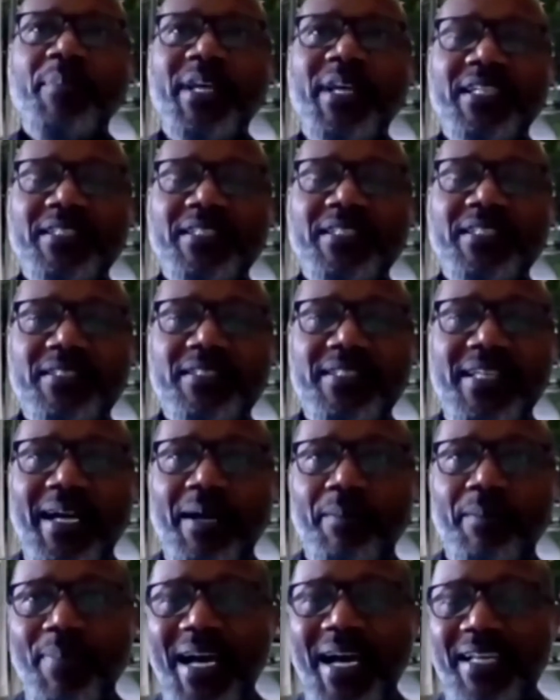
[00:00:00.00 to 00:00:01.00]
Barbados
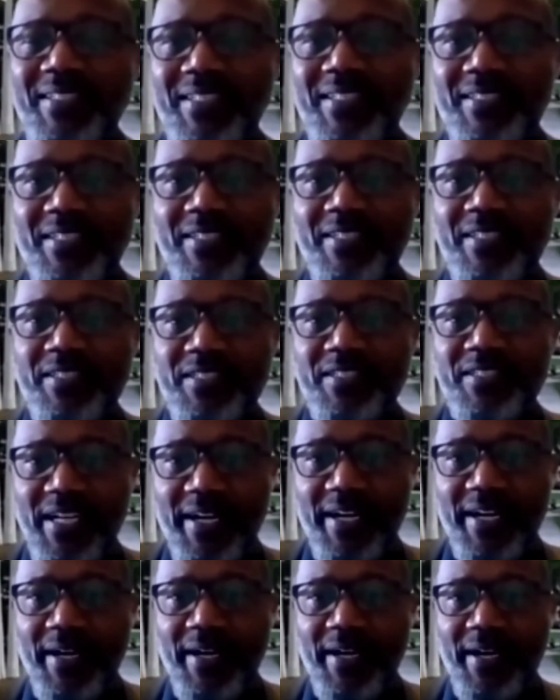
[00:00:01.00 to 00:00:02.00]

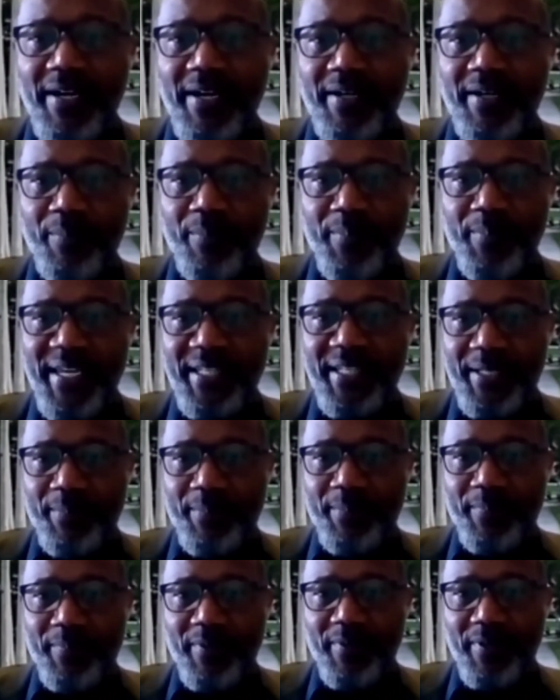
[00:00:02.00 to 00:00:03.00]
Ambassadors are made
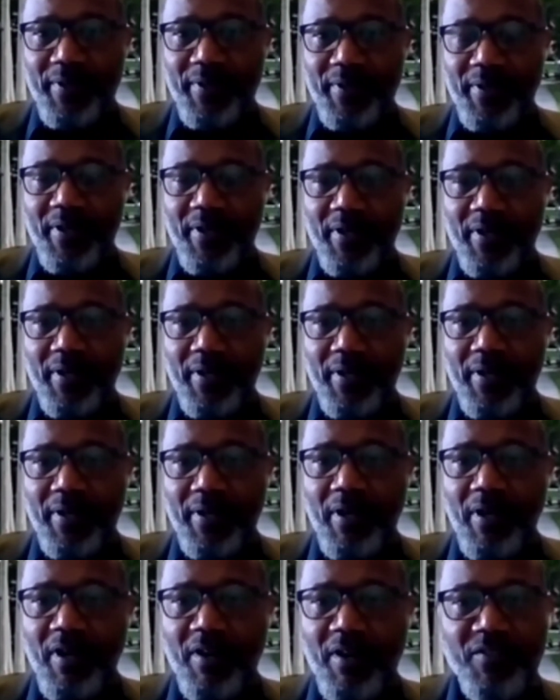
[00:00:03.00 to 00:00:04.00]
up
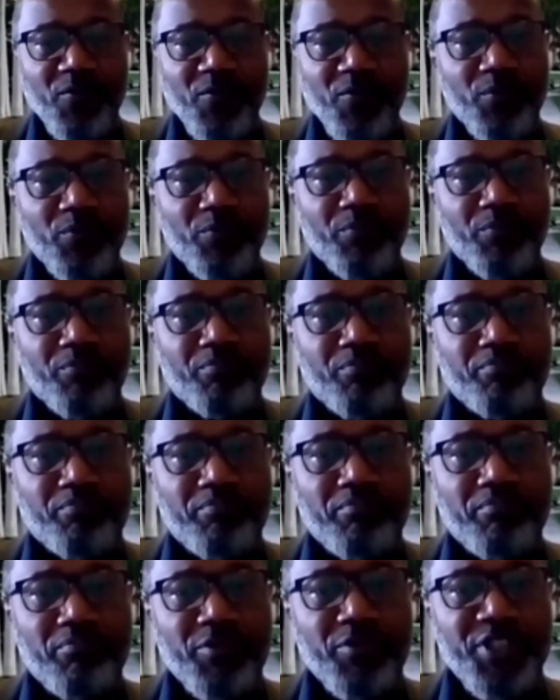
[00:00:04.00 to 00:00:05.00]
of
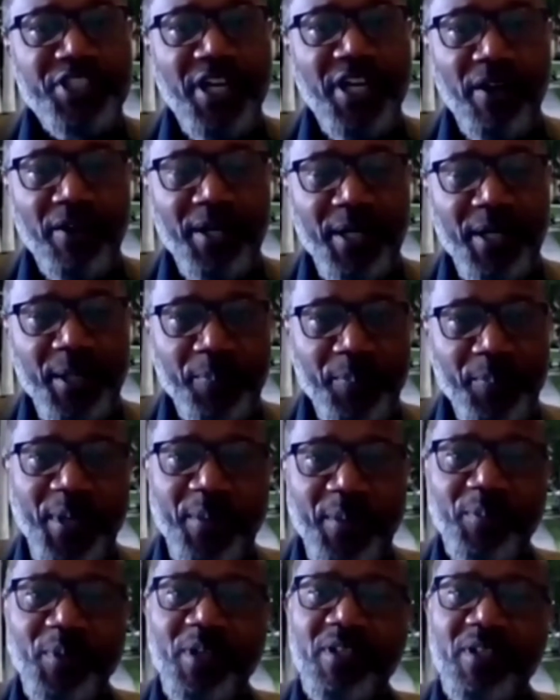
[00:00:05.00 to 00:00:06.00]
younger
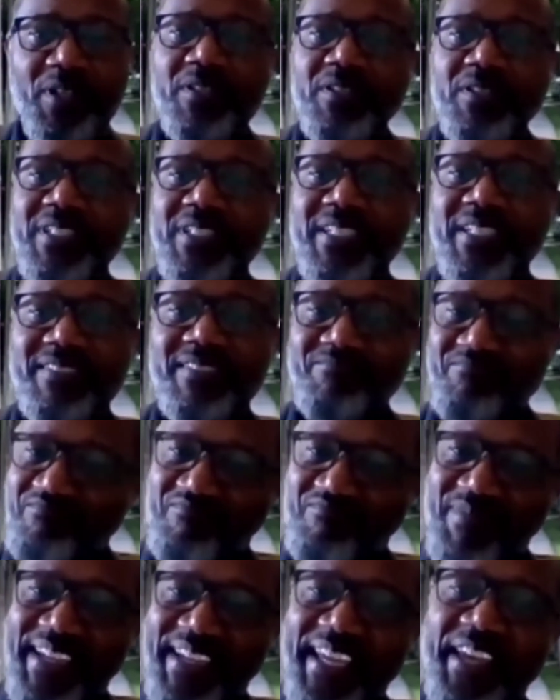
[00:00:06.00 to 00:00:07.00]
people
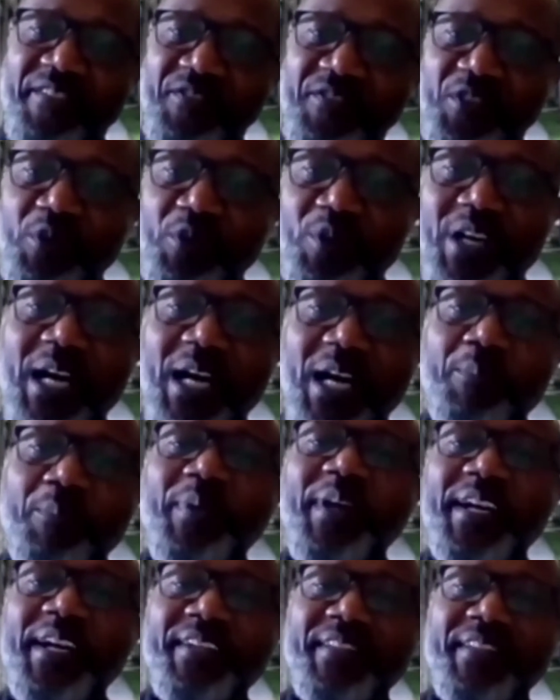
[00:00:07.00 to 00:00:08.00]
if you
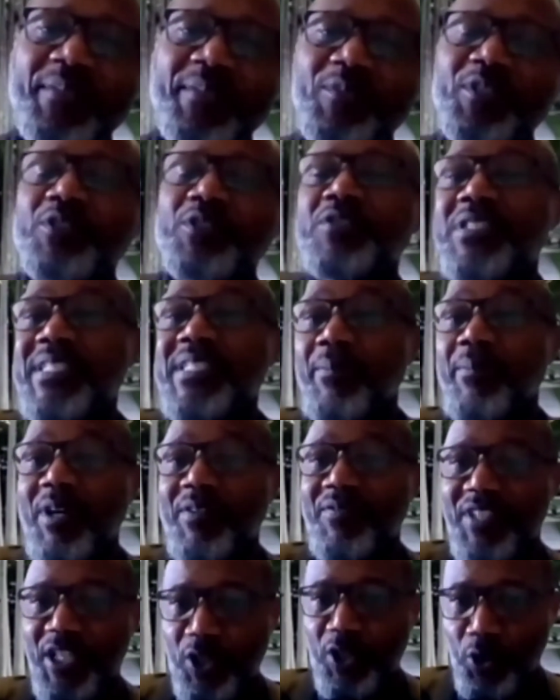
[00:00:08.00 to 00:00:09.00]
compare them to some
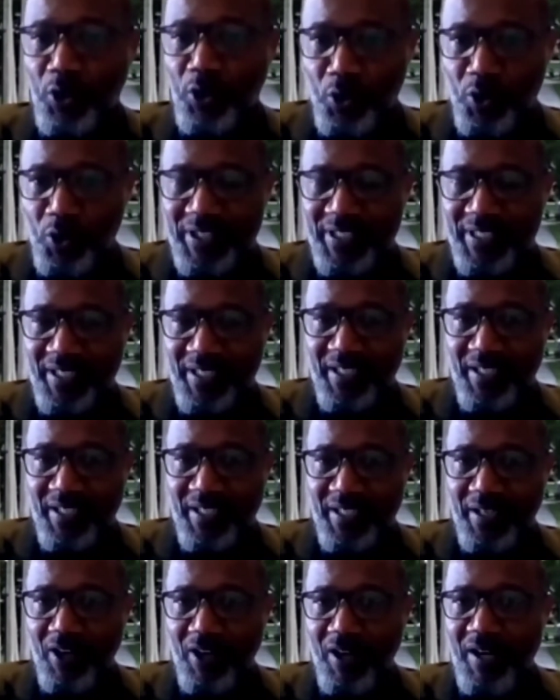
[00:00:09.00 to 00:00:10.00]
of the
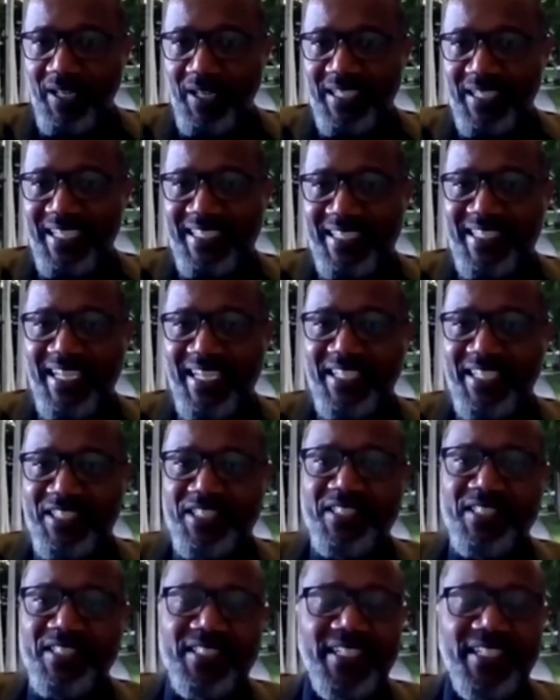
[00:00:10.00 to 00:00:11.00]
older
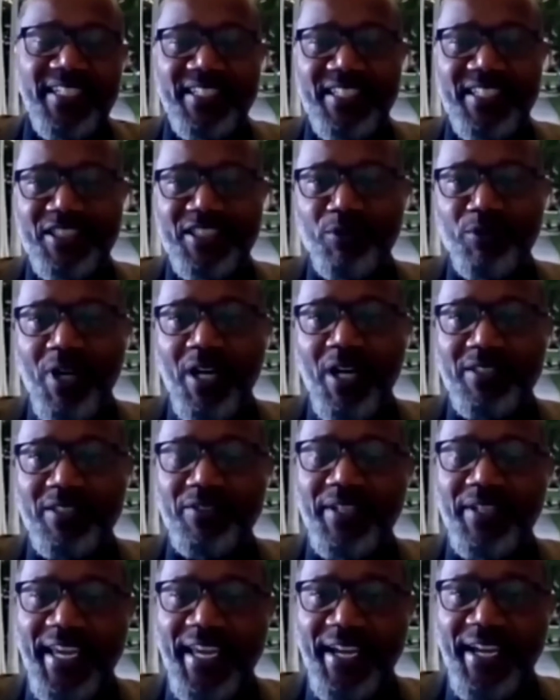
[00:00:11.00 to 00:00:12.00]
organizations in the
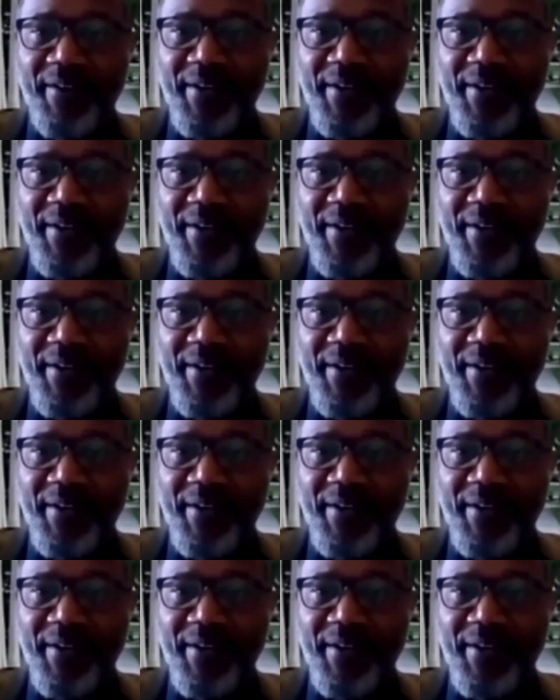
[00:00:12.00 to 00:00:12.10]
Toronto